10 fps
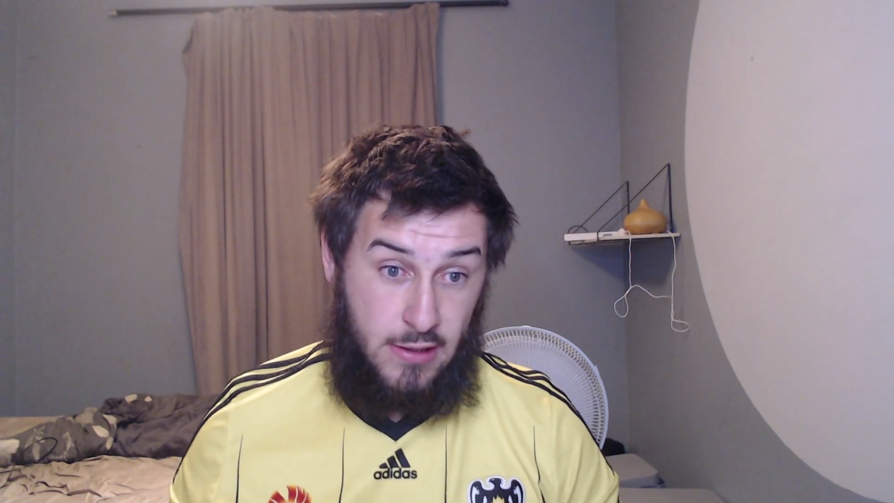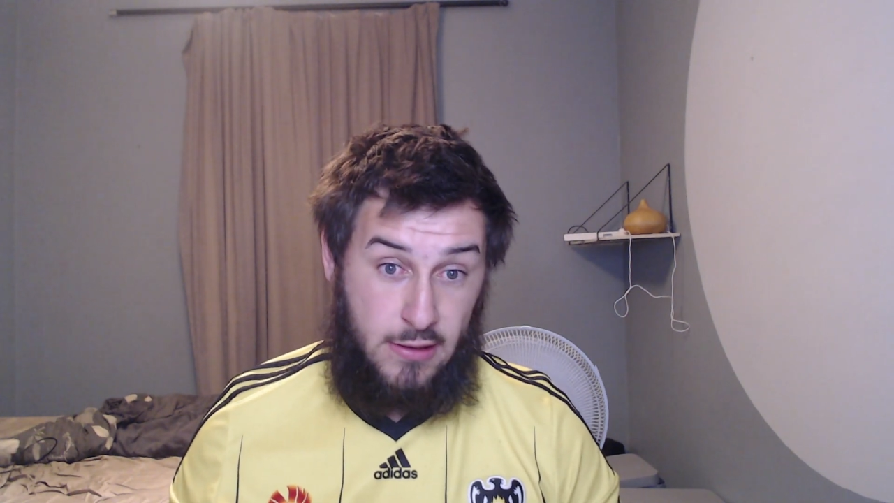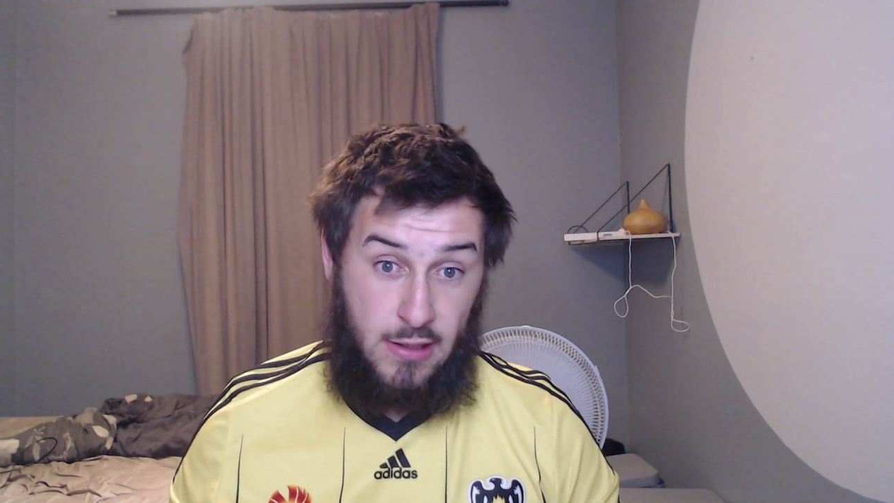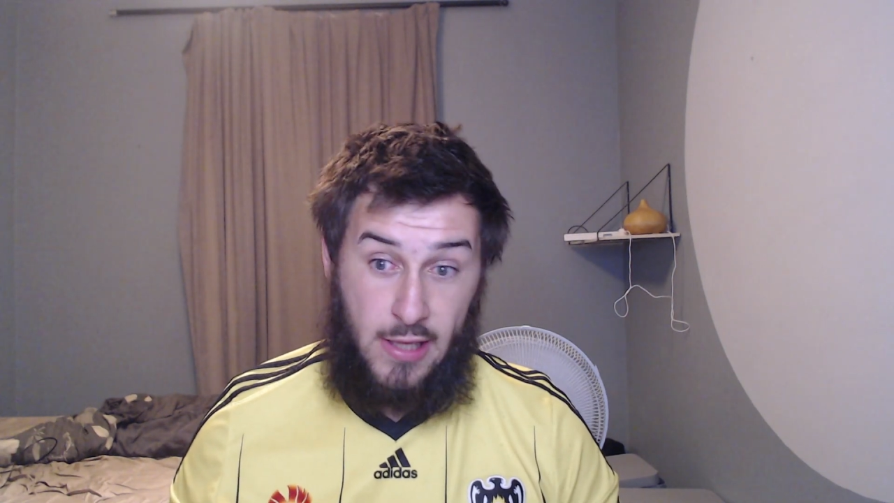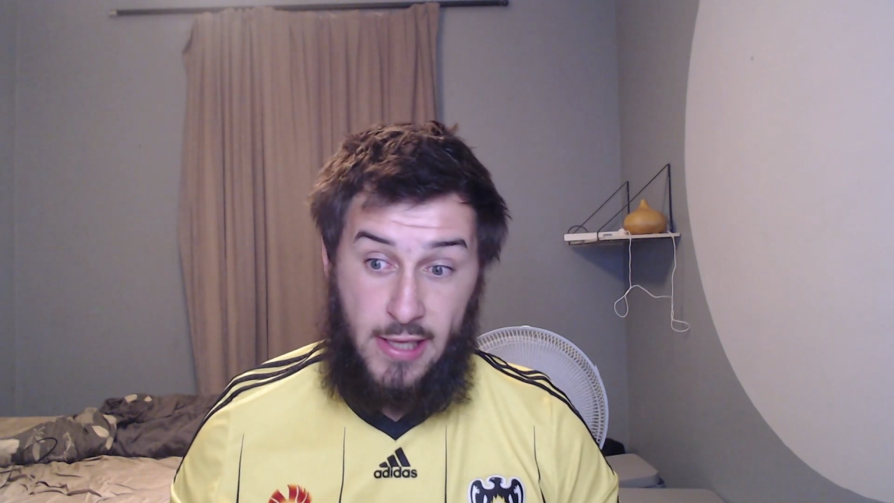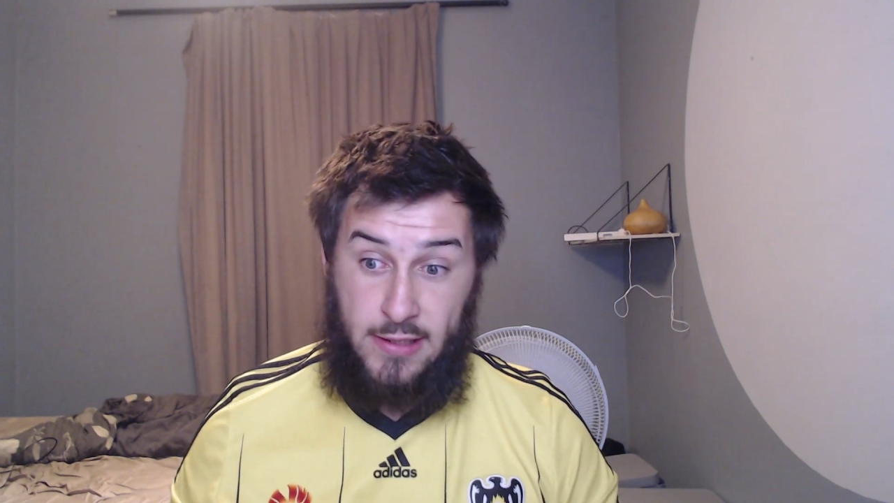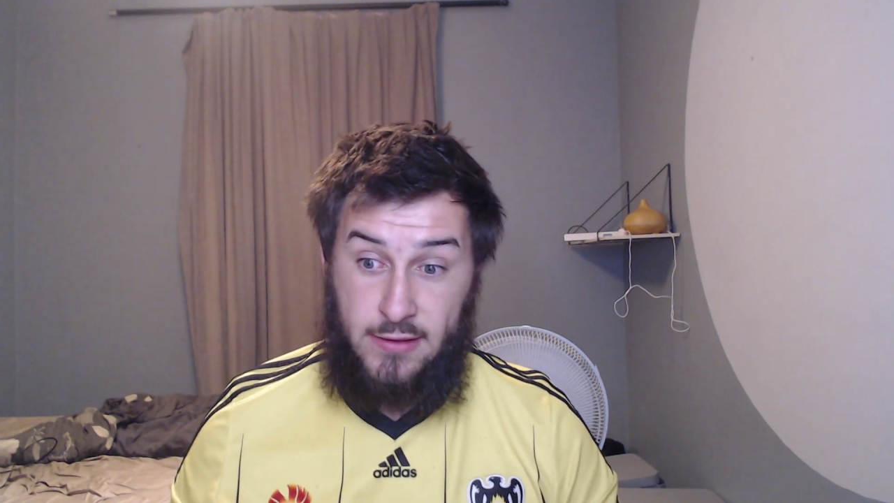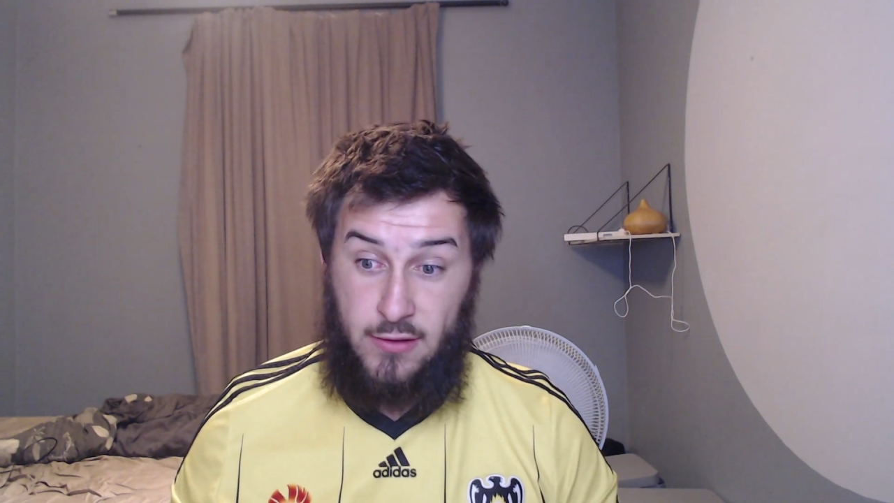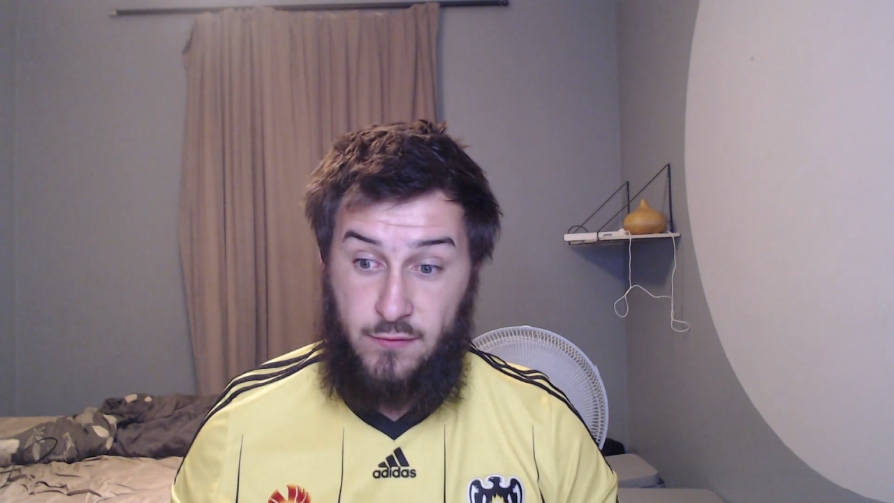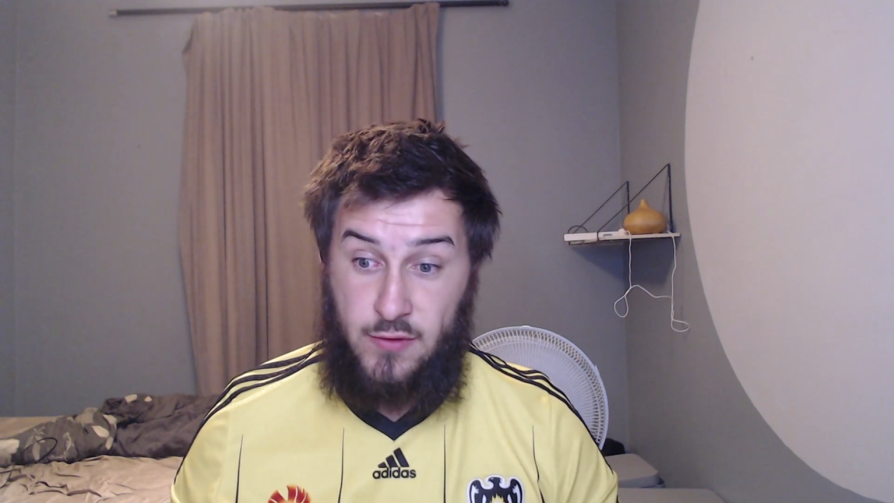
land of